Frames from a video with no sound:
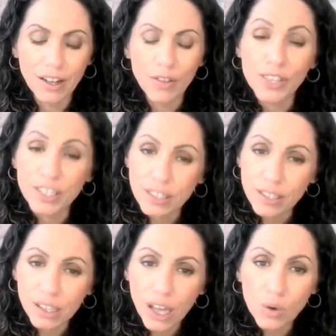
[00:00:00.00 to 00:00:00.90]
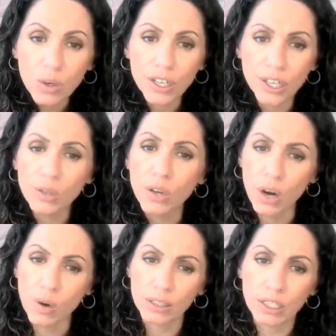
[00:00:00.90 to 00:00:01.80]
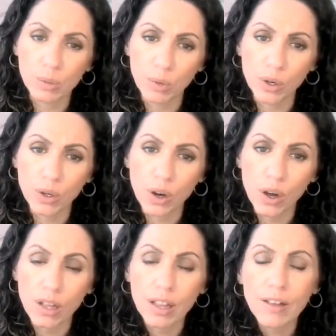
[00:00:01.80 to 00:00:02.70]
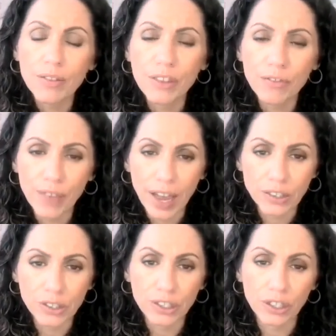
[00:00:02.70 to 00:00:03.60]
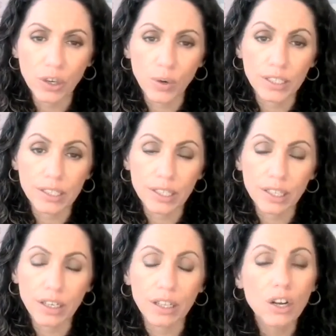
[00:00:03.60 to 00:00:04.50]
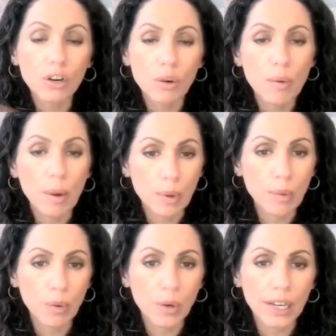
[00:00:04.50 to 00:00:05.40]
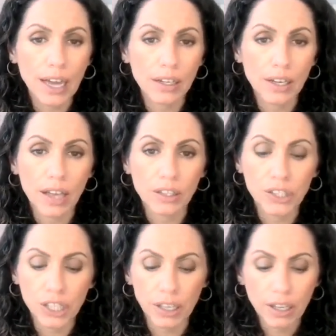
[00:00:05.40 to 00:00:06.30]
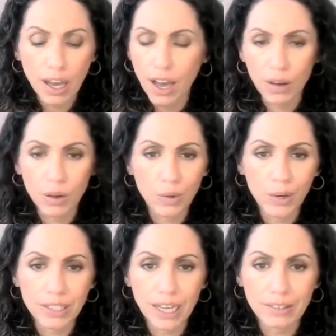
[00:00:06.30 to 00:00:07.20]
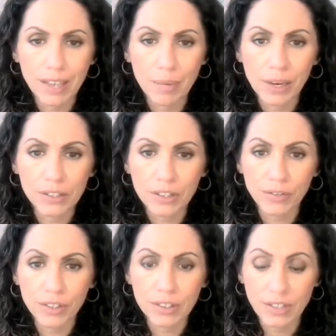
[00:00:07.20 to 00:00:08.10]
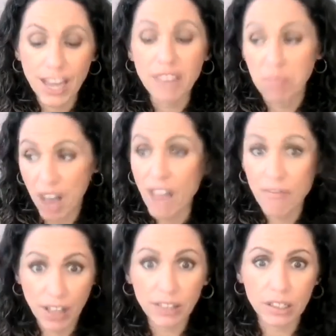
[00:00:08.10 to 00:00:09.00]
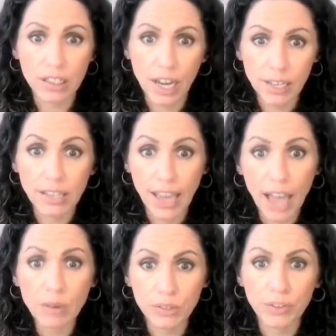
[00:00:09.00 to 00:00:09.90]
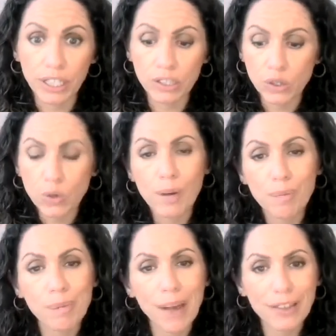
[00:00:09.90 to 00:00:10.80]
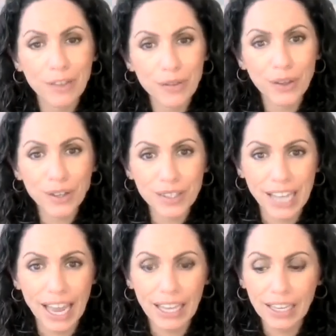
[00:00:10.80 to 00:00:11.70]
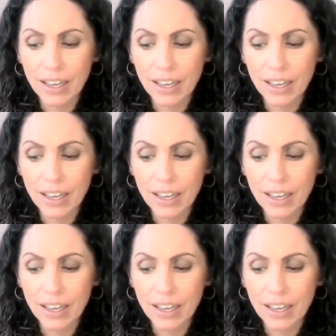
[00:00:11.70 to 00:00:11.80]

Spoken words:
The slower you go on this protocol, the faster you're going to heal. Remember my workout analogy. I only worked out 10 minutes the first day. I felt it the next day. I was freaking sore. But by the third day,